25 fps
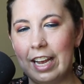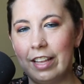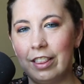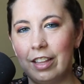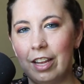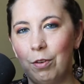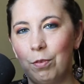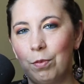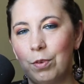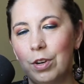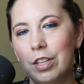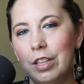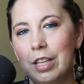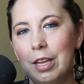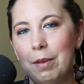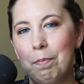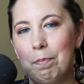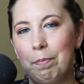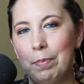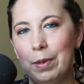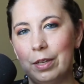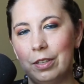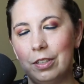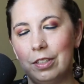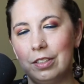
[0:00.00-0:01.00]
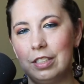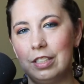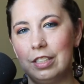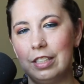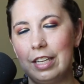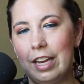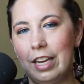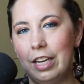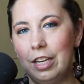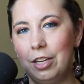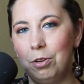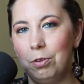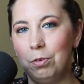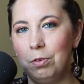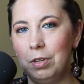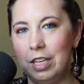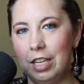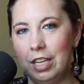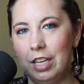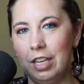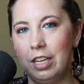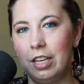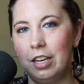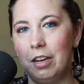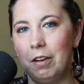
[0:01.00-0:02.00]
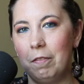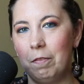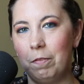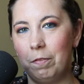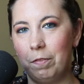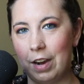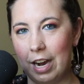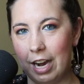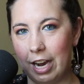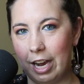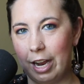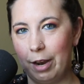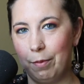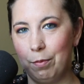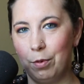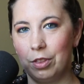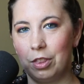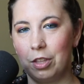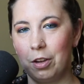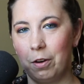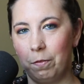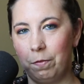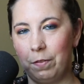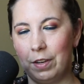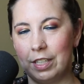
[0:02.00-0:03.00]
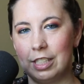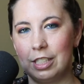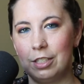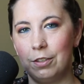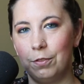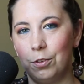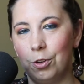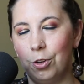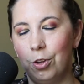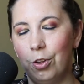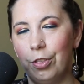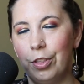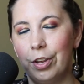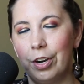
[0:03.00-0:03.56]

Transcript: And they really built a unique vibe with their festival.